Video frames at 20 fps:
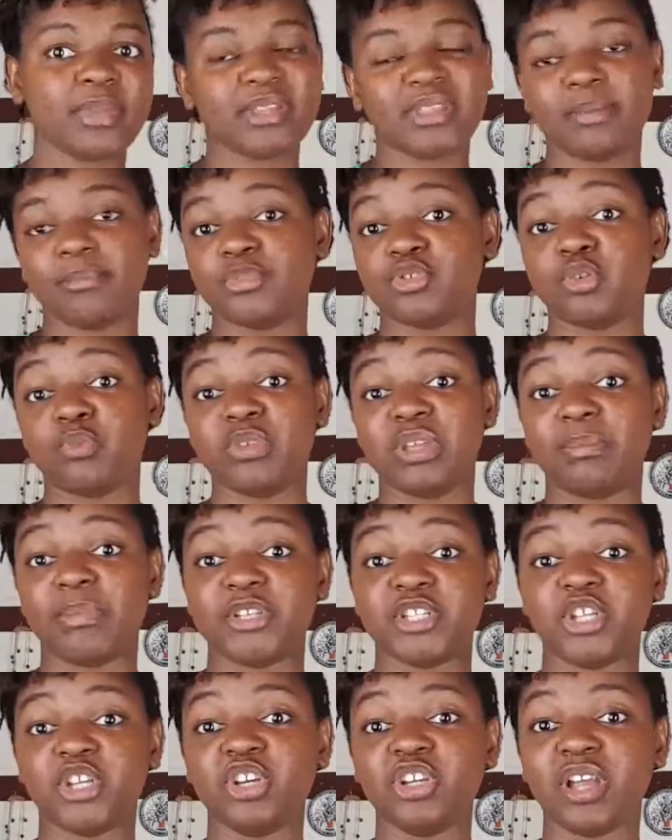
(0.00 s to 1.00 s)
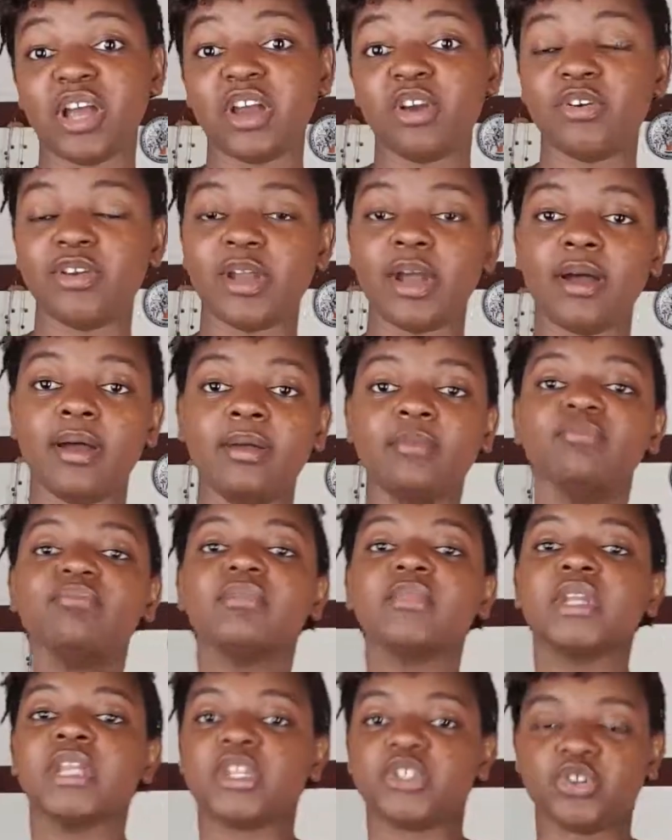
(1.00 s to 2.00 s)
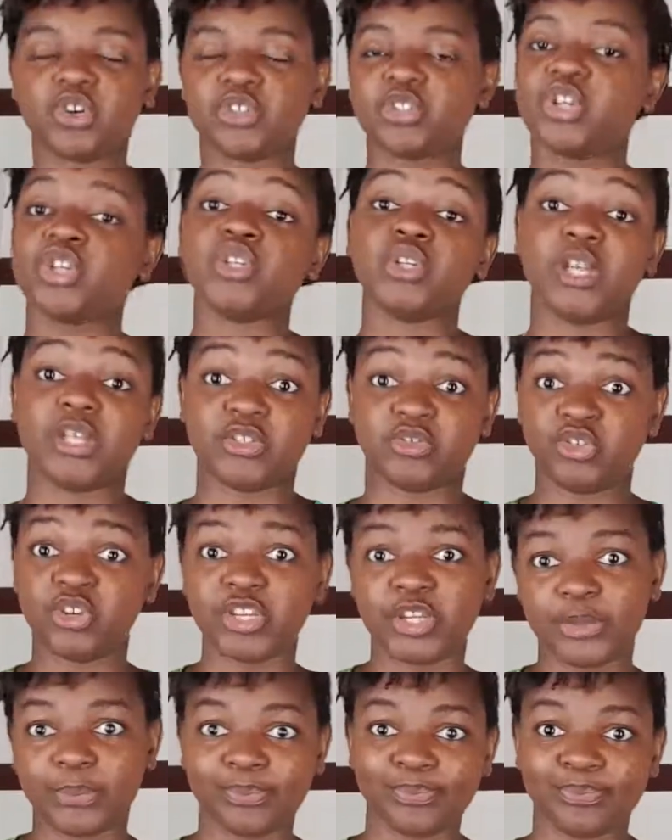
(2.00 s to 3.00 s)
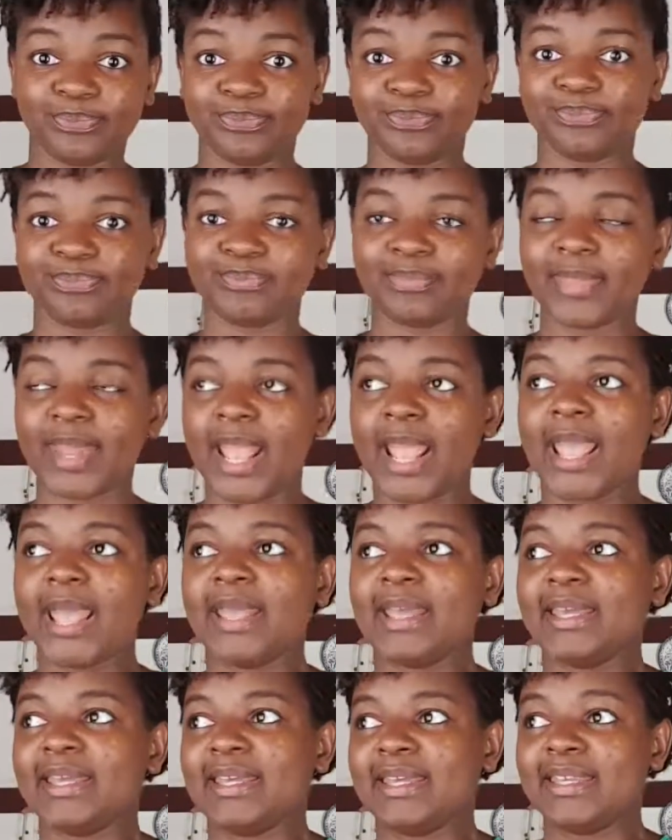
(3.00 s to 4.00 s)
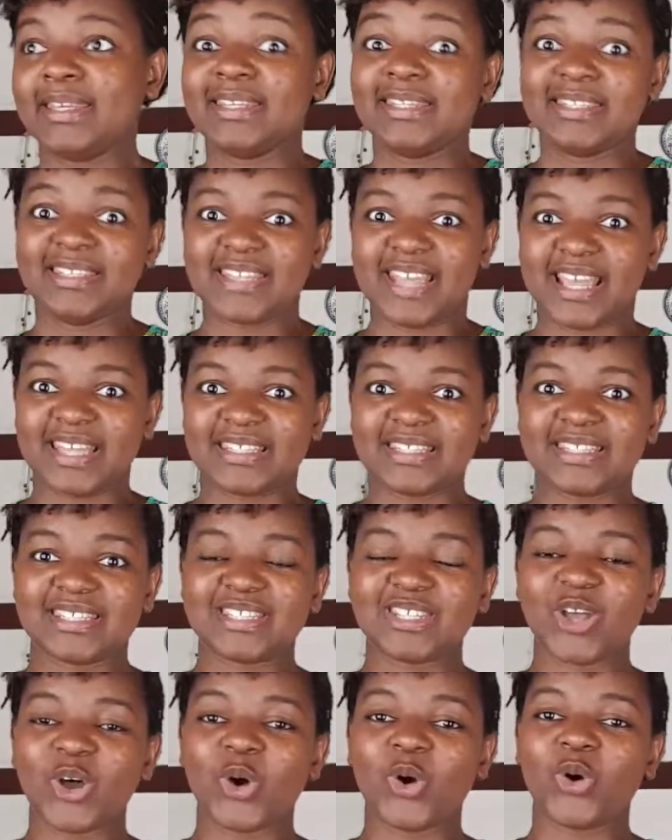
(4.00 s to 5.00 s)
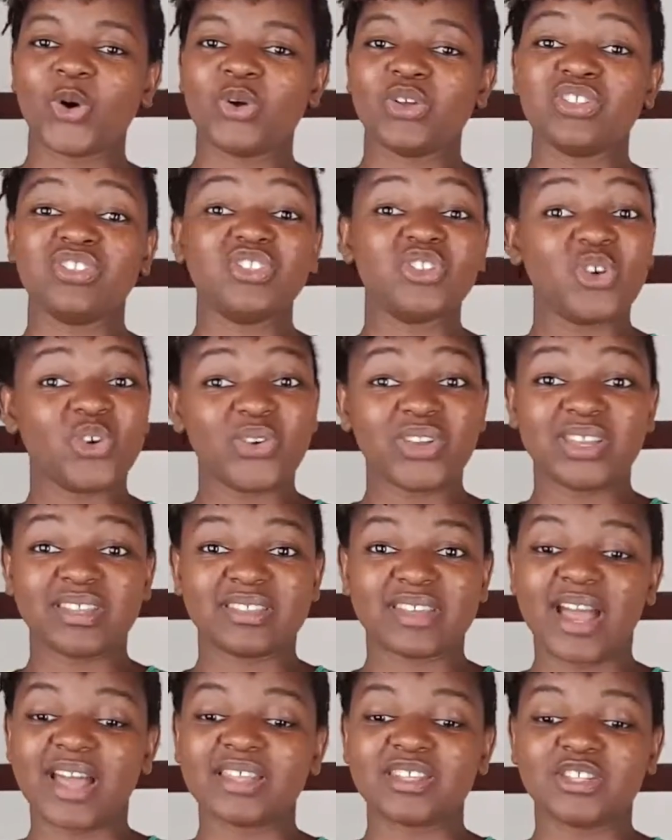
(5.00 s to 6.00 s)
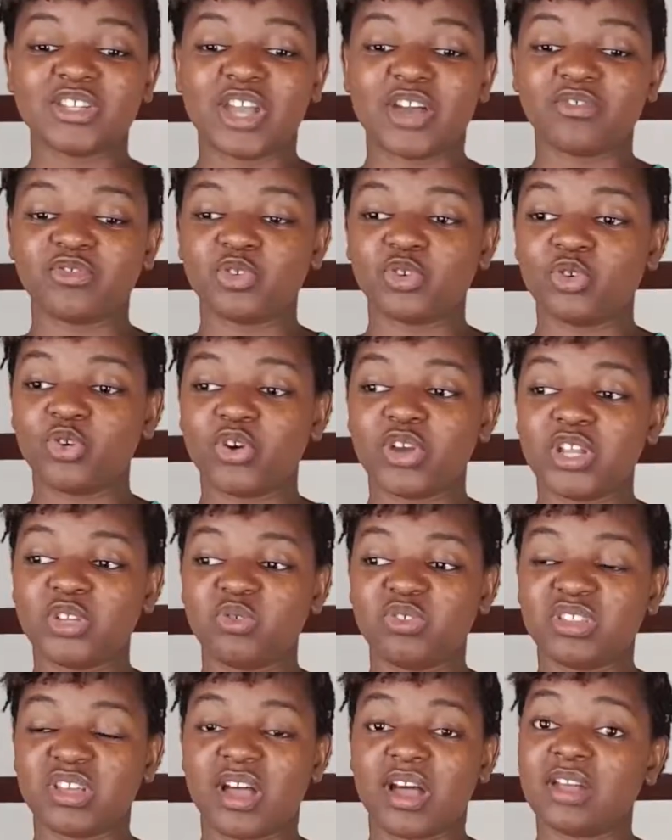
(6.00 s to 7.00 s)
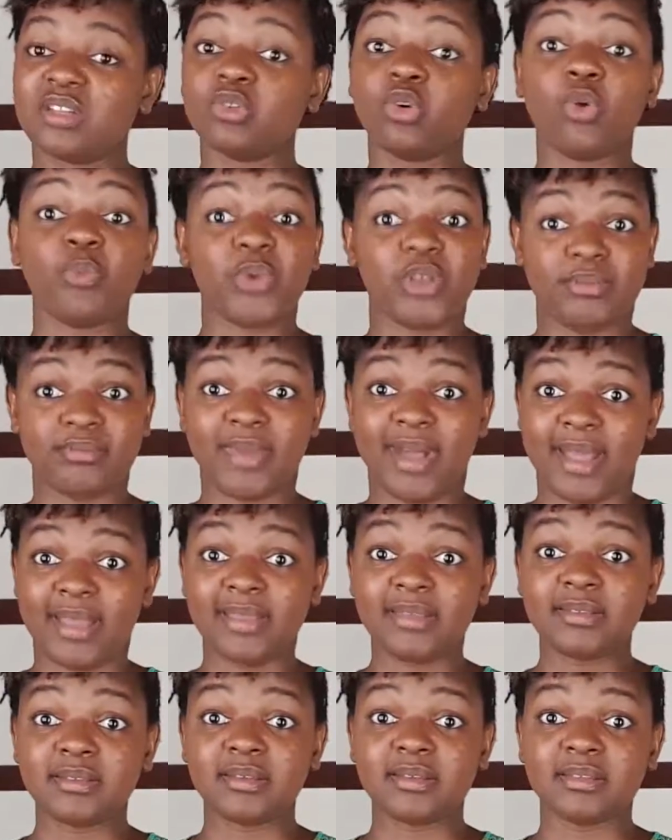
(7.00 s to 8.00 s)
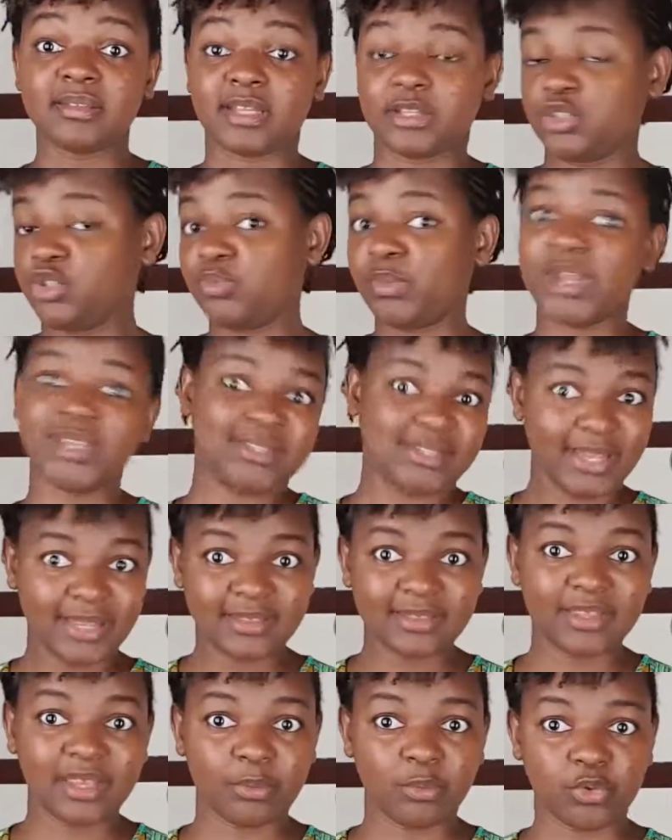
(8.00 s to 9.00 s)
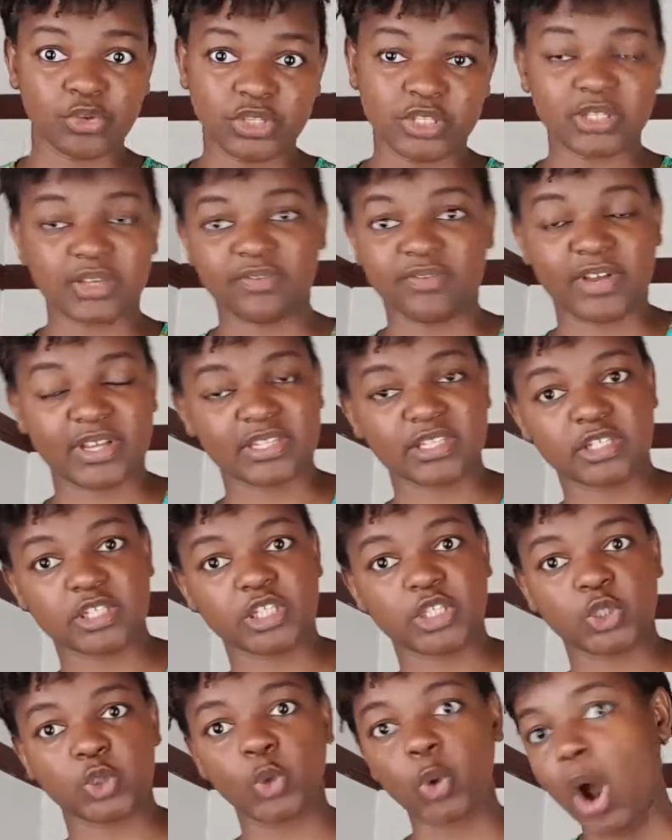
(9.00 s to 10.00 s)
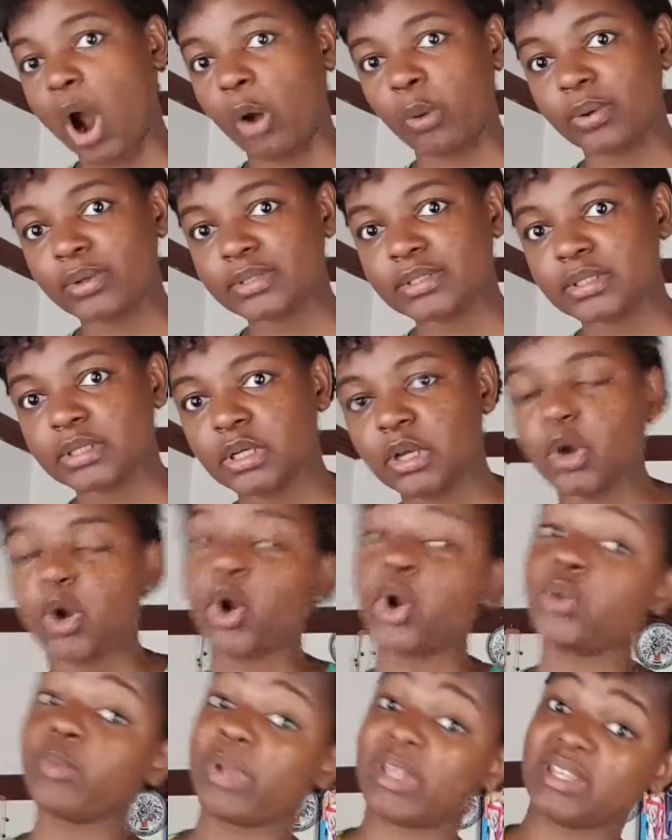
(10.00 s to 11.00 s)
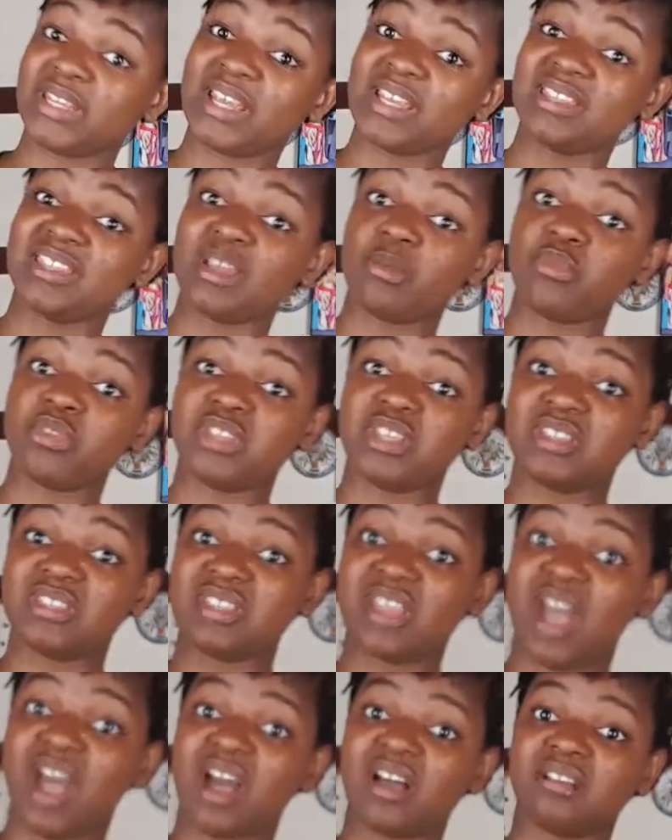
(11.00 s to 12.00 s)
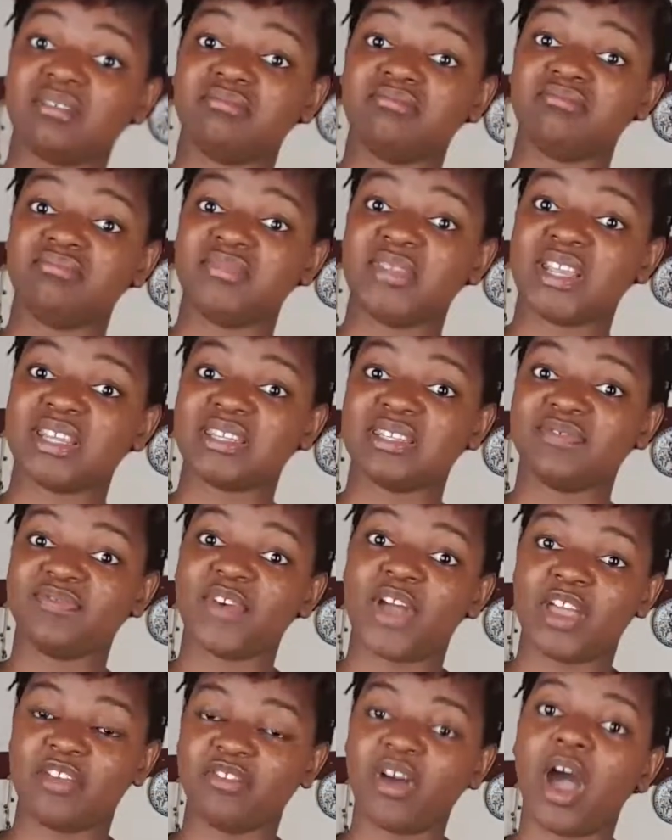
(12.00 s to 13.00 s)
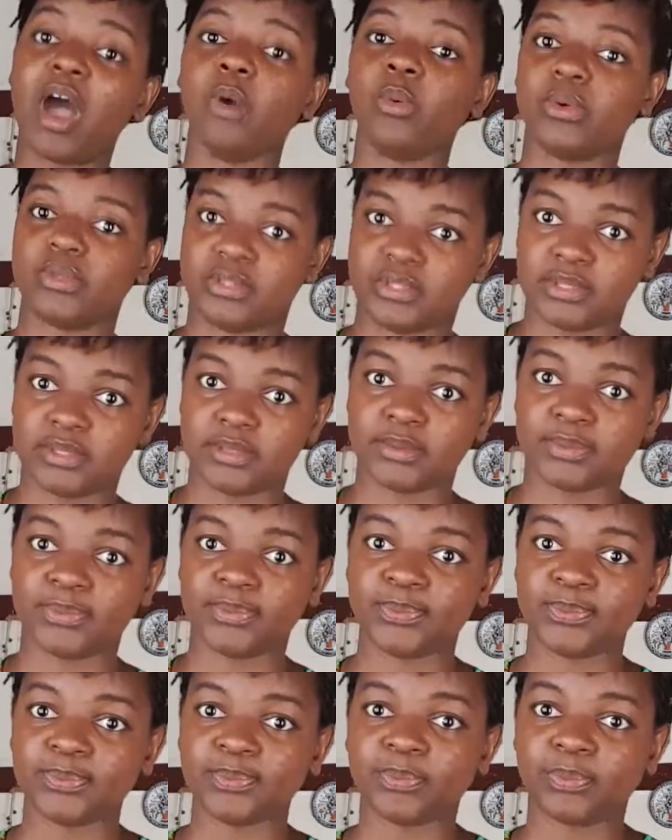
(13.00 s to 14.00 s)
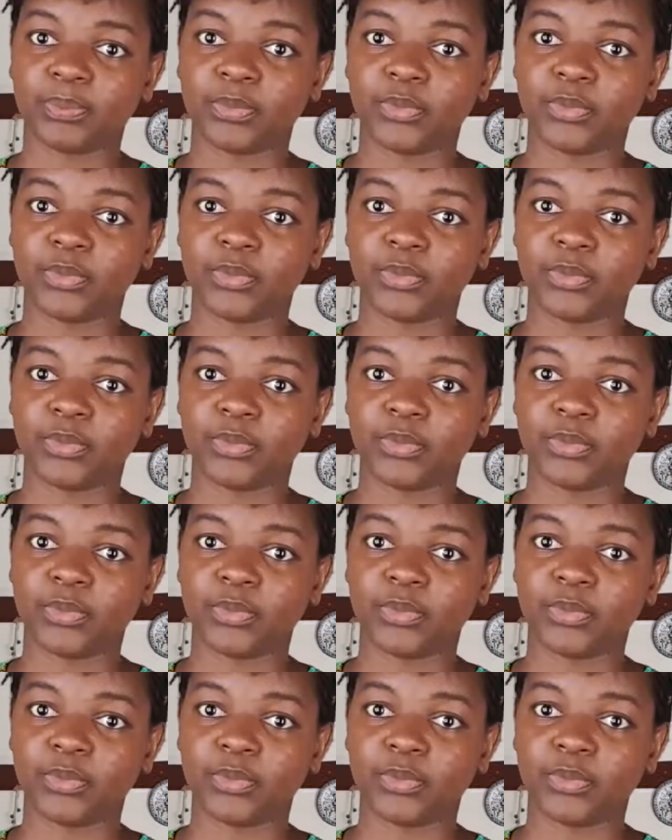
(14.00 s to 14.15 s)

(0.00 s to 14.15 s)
them and make them stop in a particular area, it's always going to get tricky. Yes, so knowing that, you have to go in with an open mind that you might get them within the first 2 hours, or you might get them within the next 5 hours.